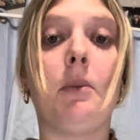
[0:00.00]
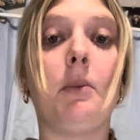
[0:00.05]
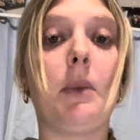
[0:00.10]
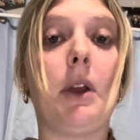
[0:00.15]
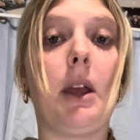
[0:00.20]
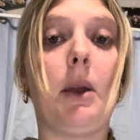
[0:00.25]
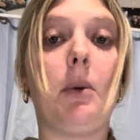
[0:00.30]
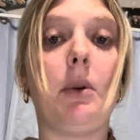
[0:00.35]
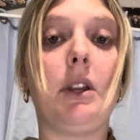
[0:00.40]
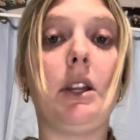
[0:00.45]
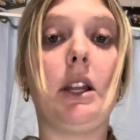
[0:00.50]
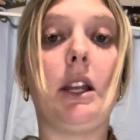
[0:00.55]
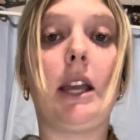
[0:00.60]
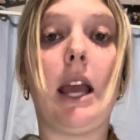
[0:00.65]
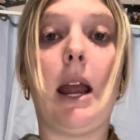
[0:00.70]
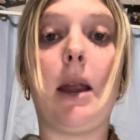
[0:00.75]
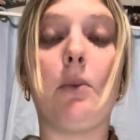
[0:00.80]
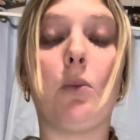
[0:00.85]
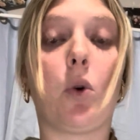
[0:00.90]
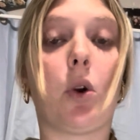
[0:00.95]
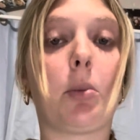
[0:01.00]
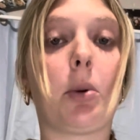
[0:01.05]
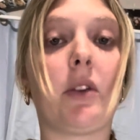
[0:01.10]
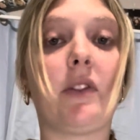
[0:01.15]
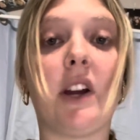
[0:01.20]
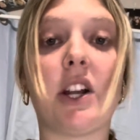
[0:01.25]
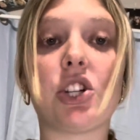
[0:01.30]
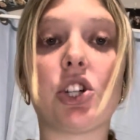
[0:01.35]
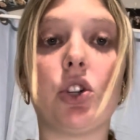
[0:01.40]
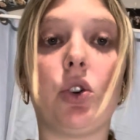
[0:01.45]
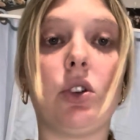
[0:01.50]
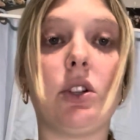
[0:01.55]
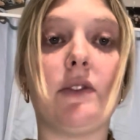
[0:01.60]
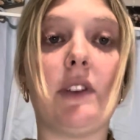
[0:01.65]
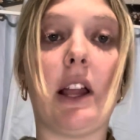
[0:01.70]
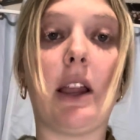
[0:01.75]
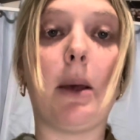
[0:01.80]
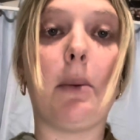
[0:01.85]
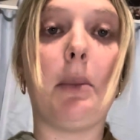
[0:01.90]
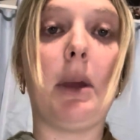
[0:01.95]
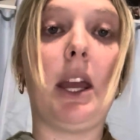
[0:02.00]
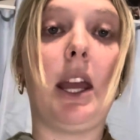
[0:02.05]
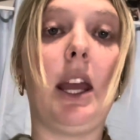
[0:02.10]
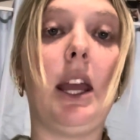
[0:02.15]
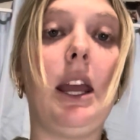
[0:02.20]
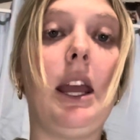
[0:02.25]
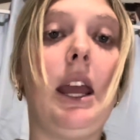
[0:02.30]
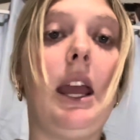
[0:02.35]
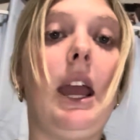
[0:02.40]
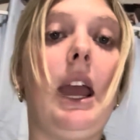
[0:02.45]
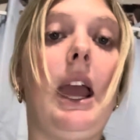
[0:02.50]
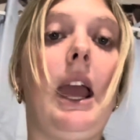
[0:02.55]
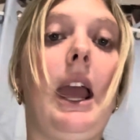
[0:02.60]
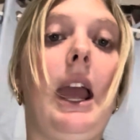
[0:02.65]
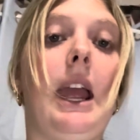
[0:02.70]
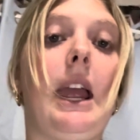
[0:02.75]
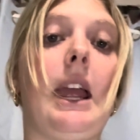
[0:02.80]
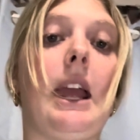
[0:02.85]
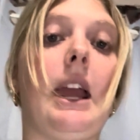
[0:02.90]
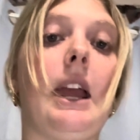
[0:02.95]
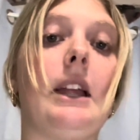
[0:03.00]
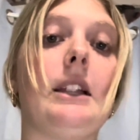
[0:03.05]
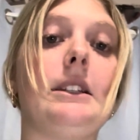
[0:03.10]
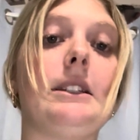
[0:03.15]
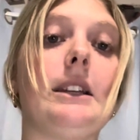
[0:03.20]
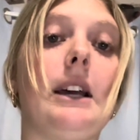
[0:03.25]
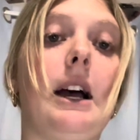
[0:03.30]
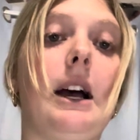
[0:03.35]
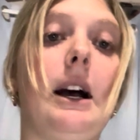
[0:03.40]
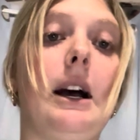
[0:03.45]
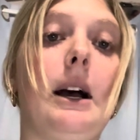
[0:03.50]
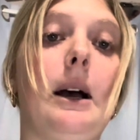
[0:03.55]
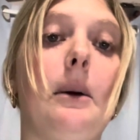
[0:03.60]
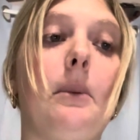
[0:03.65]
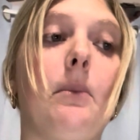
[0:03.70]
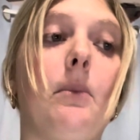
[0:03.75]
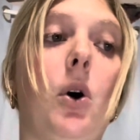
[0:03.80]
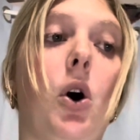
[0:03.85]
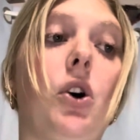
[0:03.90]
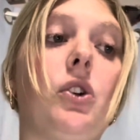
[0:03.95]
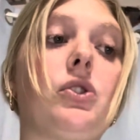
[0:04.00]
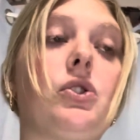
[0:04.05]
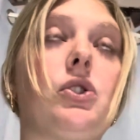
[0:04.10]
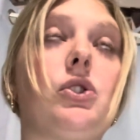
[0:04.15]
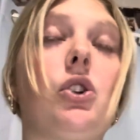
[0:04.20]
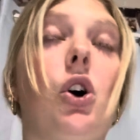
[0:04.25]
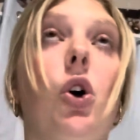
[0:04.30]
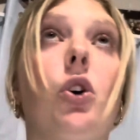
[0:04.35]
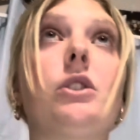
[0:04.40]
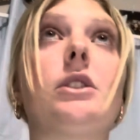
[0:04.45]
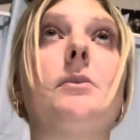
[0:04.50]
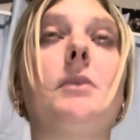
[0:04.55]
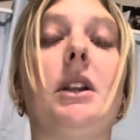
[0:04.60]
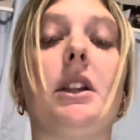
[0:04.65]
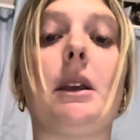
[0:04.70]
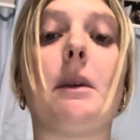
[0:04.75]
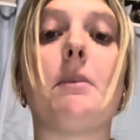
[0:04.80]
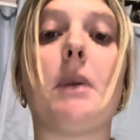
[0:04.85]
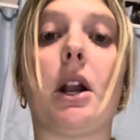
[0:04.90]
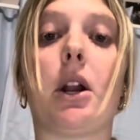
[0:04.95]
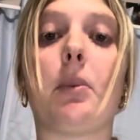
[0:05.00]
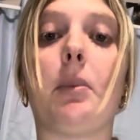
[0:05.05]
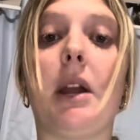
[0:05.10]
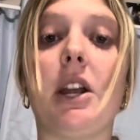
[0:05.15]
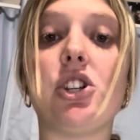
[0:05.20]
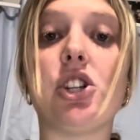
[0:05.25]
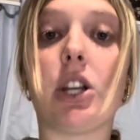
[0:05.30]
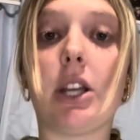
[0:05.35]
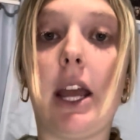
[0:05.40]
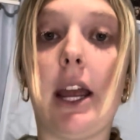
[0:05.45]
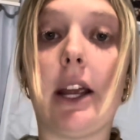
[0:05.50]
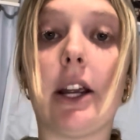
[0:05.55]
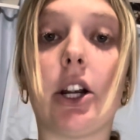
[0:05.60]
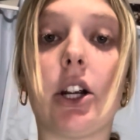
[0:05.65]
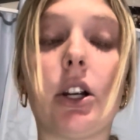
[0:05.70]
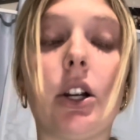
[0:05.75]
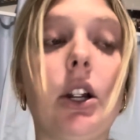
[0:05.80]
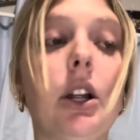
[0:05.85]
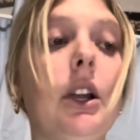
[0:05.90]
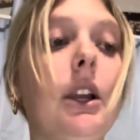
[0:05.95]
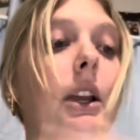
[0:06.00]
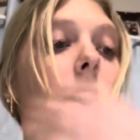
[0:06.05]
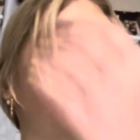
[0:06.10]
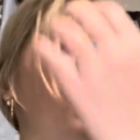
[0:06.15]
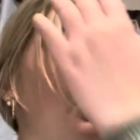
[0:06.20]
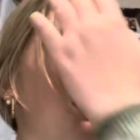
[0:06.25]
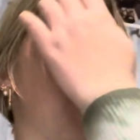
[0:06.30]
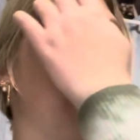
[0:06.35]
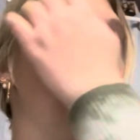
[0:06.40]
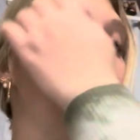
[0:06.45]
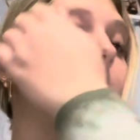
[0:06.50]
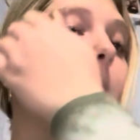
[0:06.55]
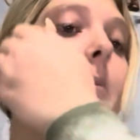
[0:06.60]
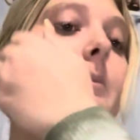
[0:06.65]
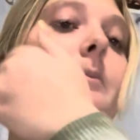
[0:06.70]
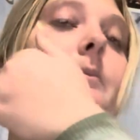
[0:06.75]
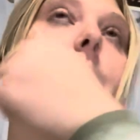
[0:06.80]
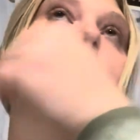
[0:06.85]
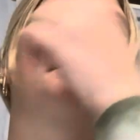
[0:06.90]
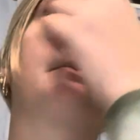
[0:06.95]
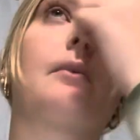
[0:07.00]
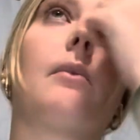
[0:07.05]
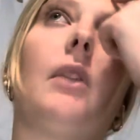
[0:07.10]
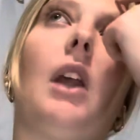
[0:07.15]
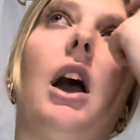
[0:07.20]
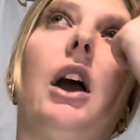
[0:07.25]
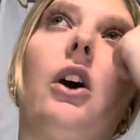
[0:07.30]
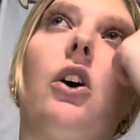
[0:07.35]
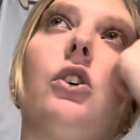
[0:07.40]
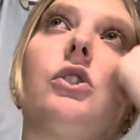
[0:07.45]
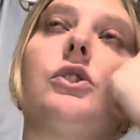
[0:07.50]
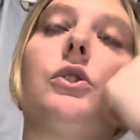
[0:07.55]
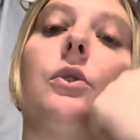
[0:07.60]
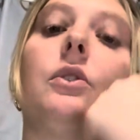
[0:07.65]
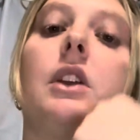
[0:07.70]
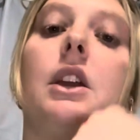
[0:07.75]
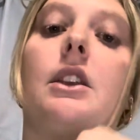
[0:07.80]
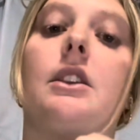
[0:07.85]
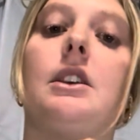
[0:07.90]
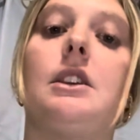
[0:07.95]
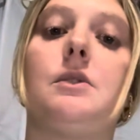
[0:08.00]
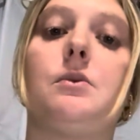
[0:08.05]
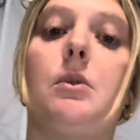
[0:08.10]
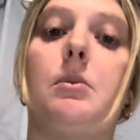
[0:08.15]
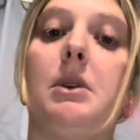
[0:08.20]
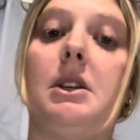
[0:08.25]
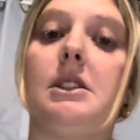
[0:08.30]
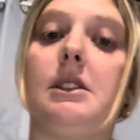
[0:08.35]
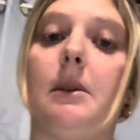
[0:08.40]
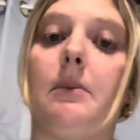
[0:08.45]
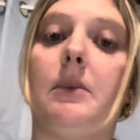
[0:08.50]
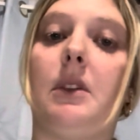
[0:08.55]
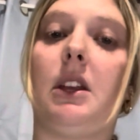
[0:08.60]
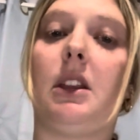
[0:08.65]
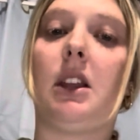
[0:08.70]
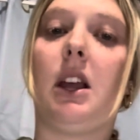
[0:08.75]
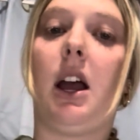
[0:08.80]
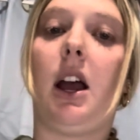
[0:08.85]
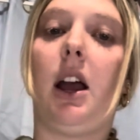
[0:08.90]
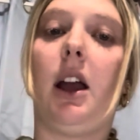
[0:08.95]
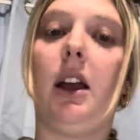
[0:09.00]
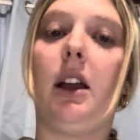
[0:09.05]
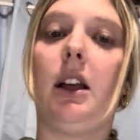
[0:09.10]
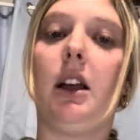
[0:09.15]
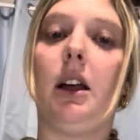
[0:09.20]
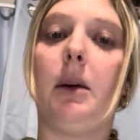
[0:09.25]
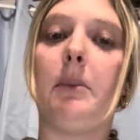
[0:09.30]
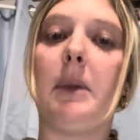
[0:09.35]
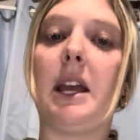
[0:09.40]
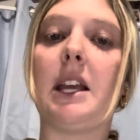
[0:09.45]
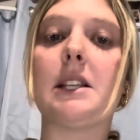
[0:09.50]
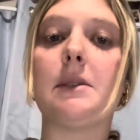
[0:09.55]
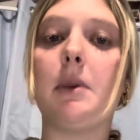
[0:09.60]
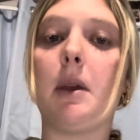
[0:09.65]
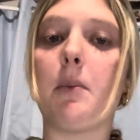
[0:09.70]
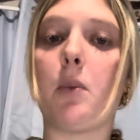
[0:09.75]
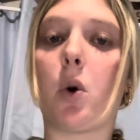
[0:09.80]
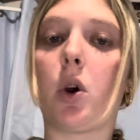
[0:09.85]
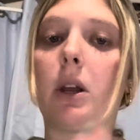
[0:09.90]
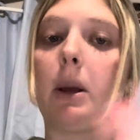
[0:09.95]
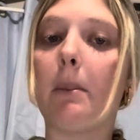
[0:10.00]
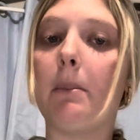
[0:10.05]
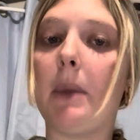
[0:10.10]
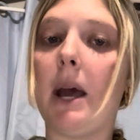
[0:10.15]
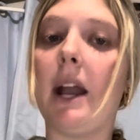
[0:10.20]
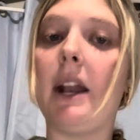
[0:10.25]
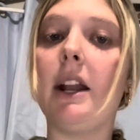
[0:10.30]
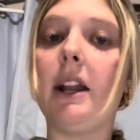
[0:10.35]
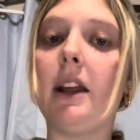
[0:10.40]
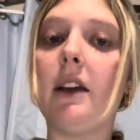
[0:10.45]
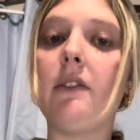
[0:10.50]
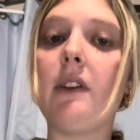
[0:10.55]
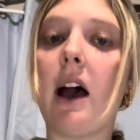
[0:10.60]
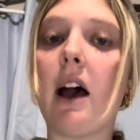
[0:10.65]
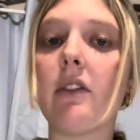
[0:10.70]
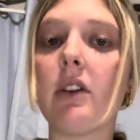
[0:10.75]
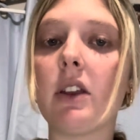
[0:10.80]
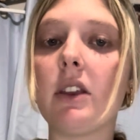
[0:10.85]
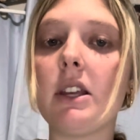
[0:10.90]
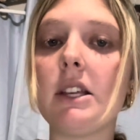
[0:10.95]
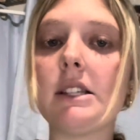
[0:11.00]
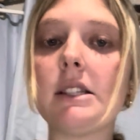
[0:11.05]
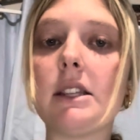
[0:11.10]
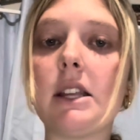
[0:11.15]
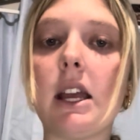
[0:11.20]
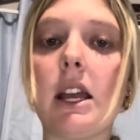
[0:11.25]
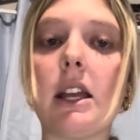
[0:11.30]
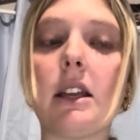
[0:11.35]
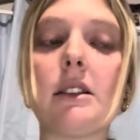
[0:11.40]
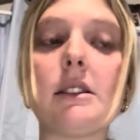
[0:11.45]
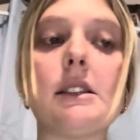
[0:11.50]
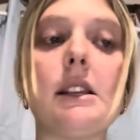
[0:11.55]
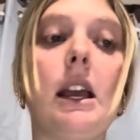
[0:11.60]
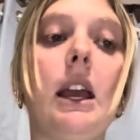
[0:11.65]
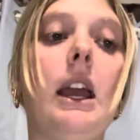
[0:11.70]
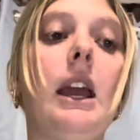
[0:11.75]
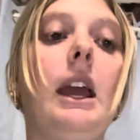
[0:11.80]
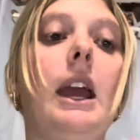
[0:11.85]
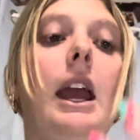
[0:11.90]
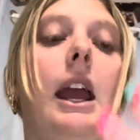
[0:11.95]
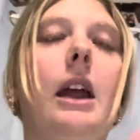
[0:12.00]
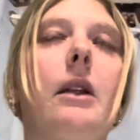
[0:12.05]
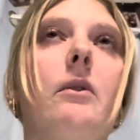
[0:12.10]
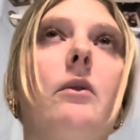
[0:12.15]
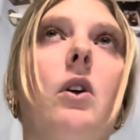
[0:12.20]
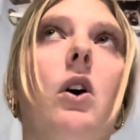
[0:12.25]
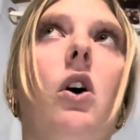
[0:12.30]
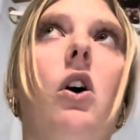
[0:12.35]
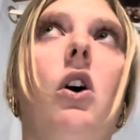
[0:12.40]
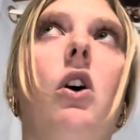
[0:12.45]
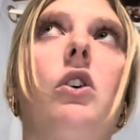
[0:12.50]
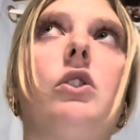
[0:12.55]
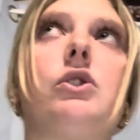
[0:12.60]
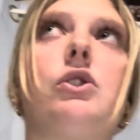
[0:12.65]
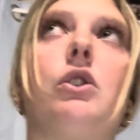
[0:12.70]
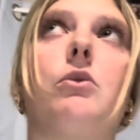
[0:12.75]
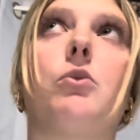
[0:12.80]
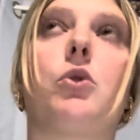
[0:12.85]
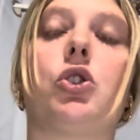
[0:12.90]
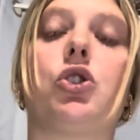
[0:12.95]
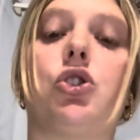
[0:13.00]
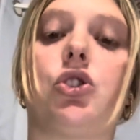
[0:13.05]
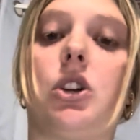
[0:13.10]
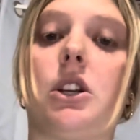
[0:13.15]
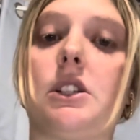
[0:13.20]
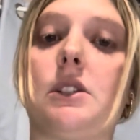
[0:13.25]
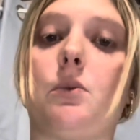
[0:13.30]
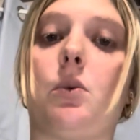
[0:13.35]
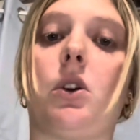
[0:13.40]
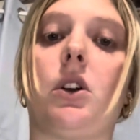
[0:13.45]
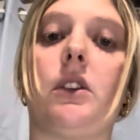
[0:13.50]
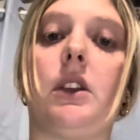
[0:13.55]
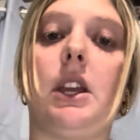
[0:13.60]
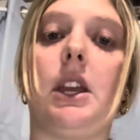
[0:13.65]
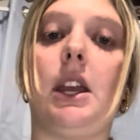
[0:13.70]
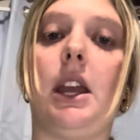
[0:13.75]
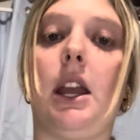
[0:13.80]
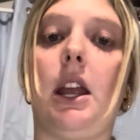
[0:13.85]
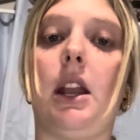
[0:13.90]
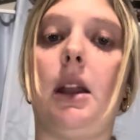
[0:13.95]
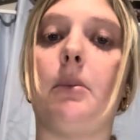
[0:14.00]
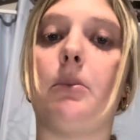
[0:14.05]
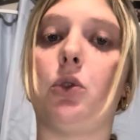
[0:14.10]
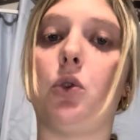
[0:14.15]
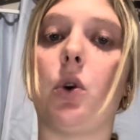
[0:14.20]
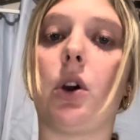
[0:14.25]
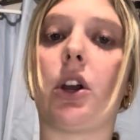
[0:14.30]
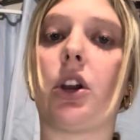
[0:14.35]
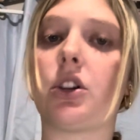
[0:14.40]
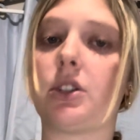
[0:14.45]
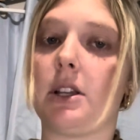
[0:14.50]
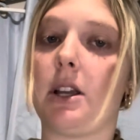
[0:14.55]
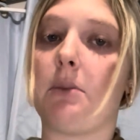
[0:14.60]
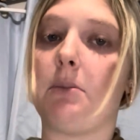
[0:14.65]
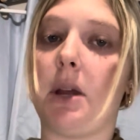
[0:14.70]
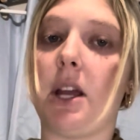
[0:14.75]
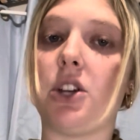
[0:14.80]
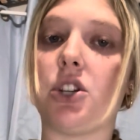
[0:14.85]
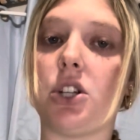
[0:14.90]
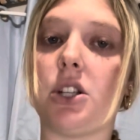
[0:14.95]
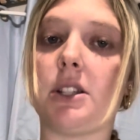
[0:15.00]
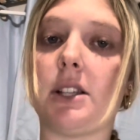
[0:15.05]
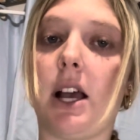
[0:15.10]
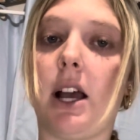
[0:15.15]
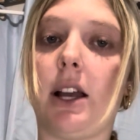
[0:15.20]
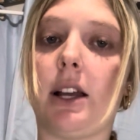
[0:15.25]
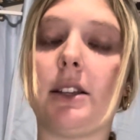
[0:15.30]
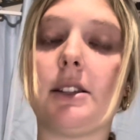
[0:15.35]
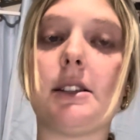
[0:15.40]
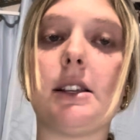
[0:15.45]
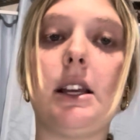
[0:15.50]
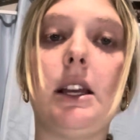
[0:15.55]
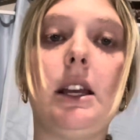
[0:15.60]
It would gain more professional development and ultimately better patient care. I also think this would be something that makes me more competitive having these things, and also more trustworthy in employers and patients' eyes,